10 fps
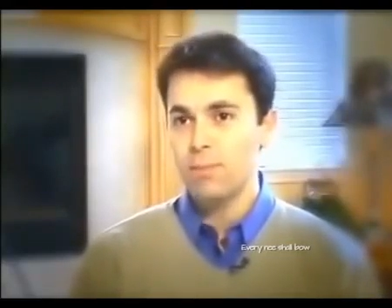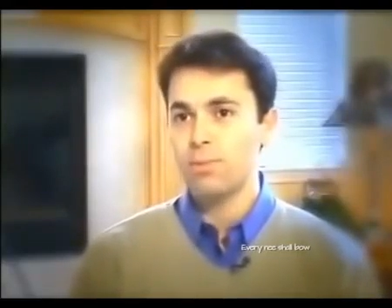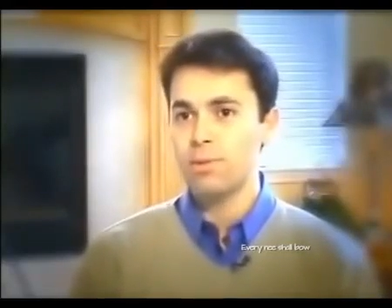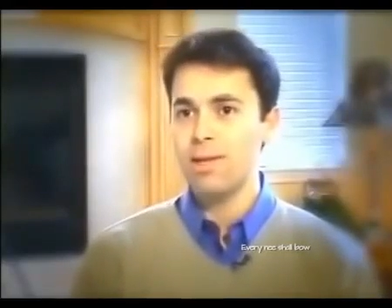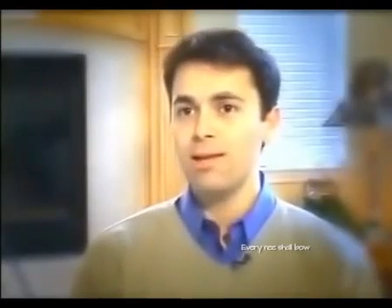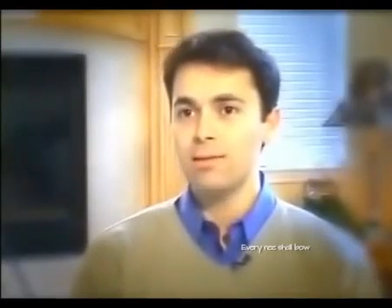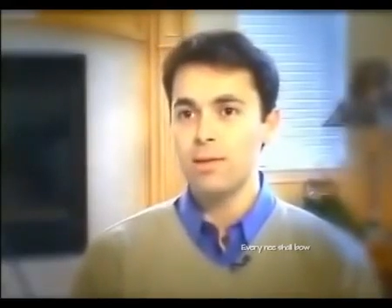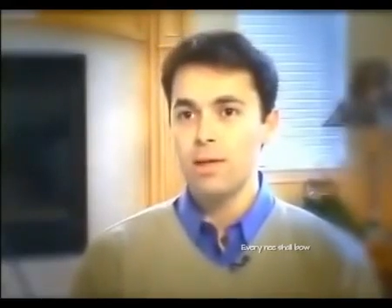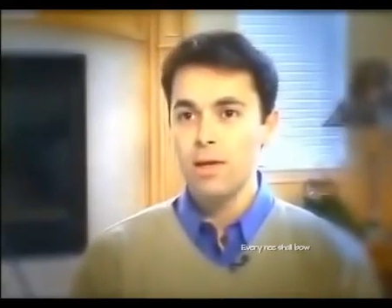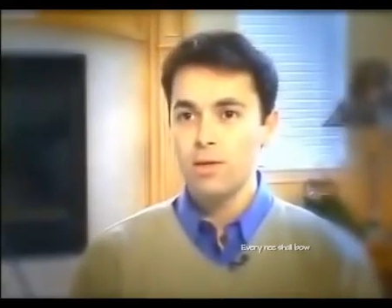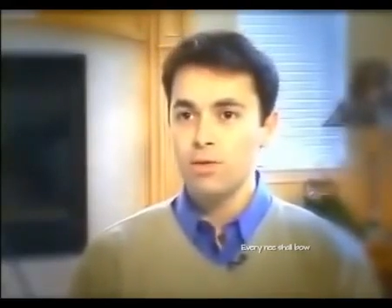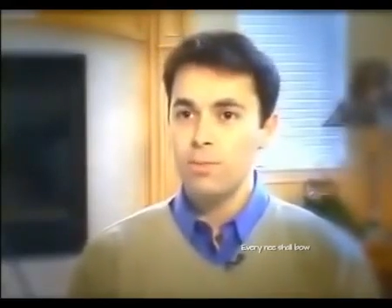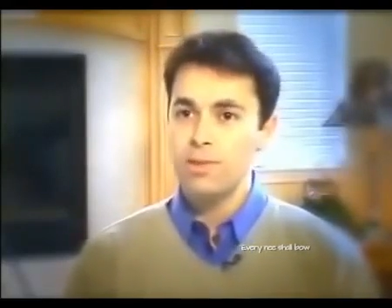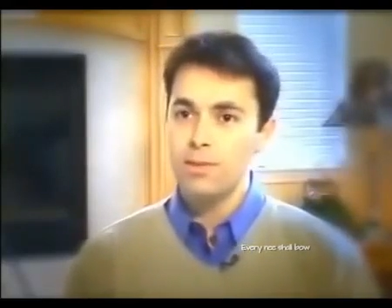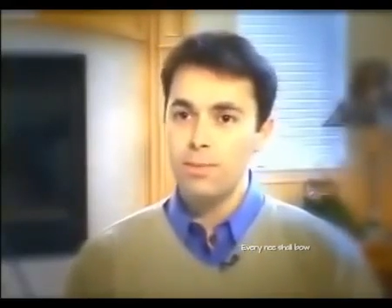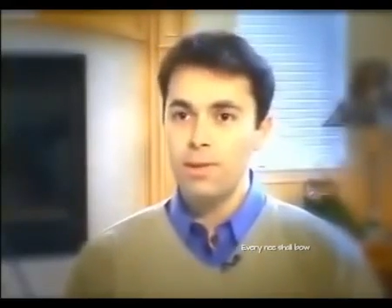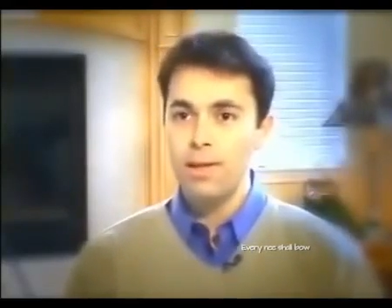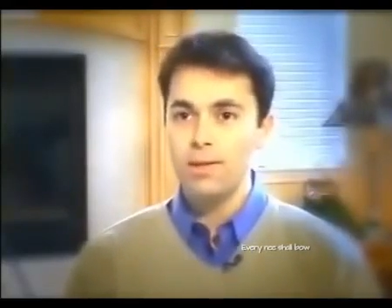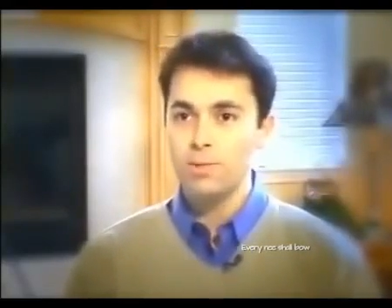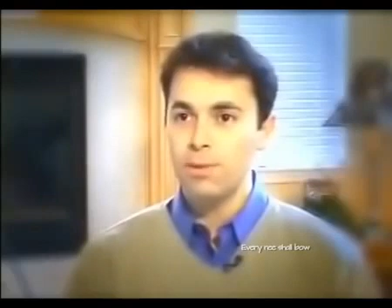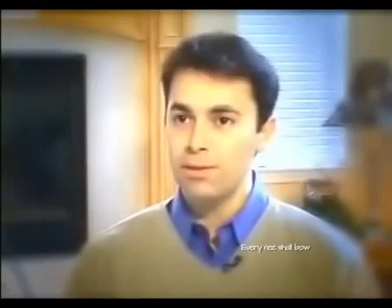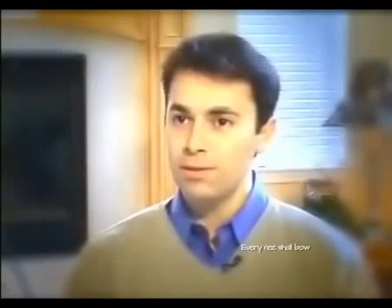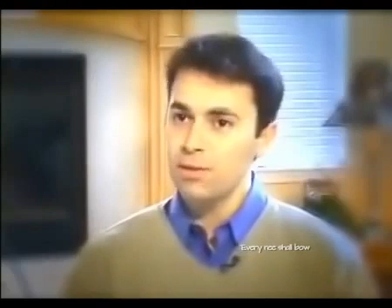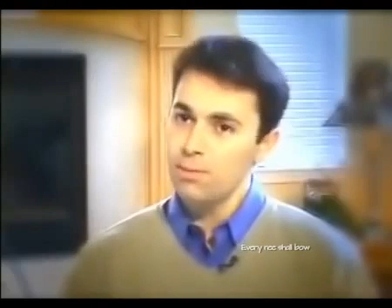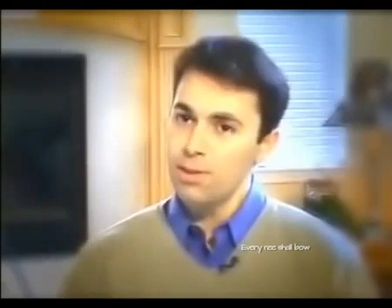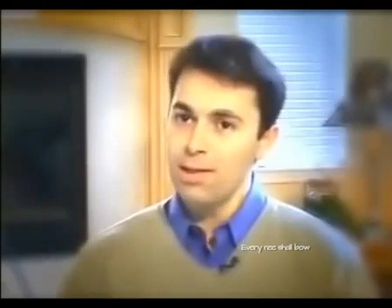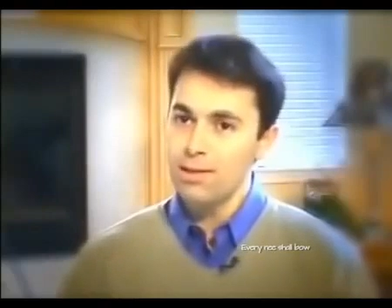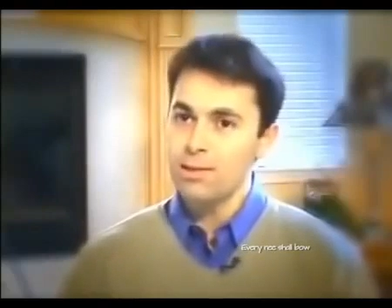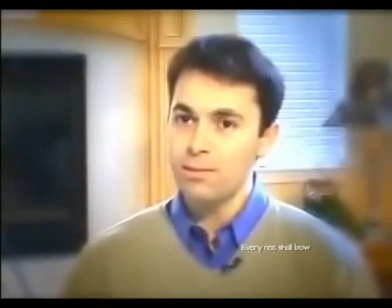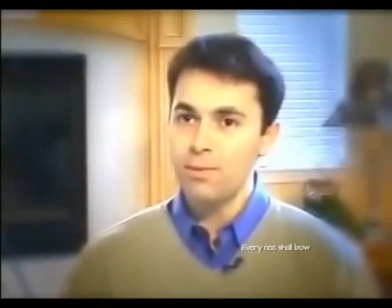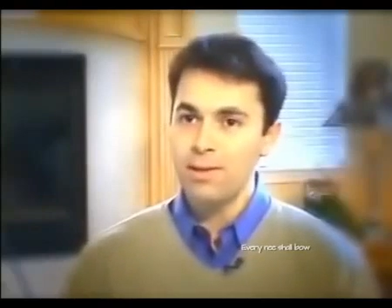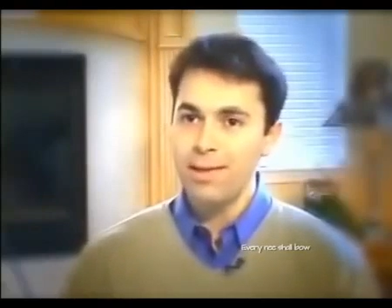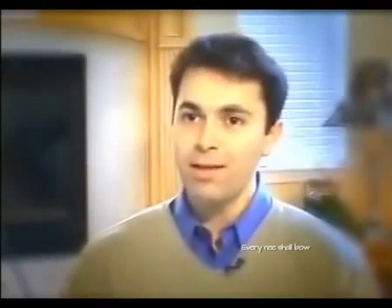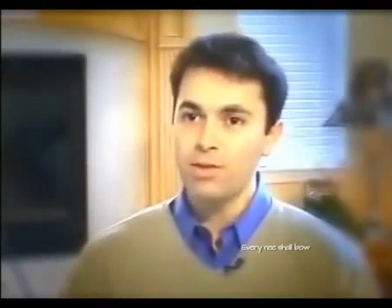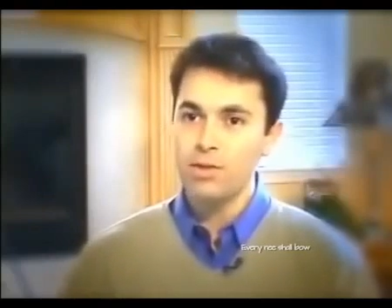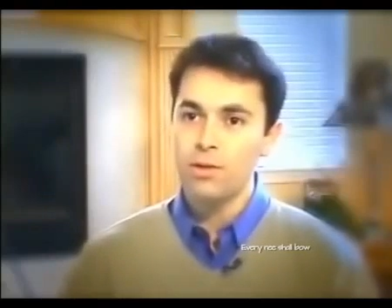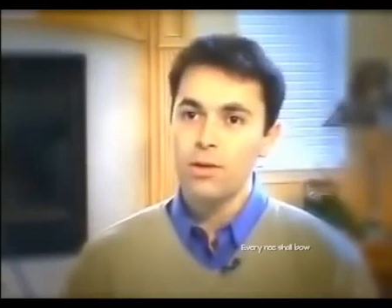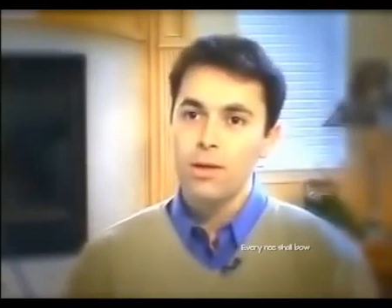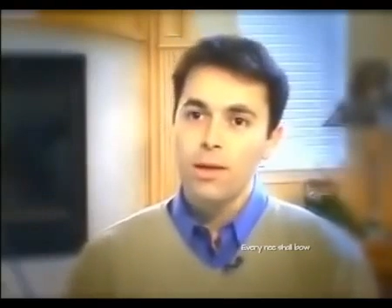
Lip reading: They pretend to be something else, but there's something else in nature.